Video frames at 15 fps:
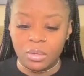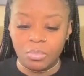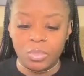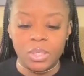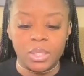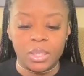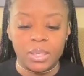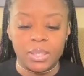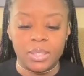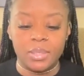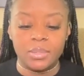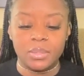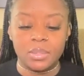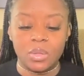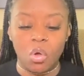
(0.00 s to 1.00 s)

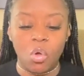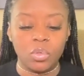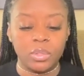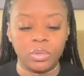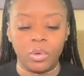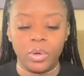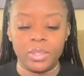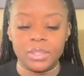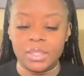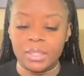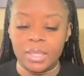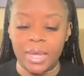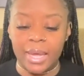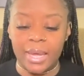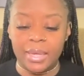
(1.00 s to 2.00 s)
because holding on to
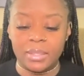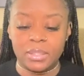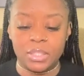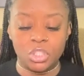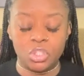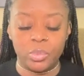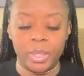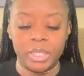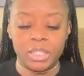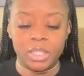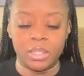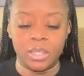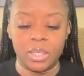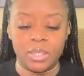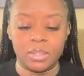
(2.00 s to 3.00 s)
that
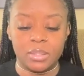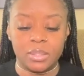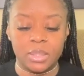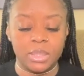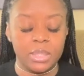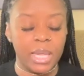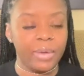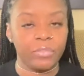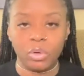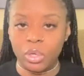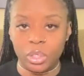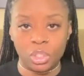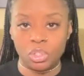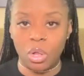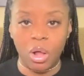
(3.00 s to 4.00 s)
situation is never
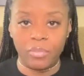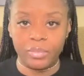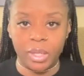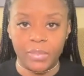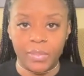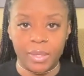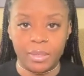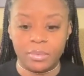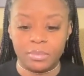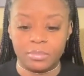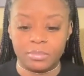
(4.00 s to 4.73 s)
going to solve nothing.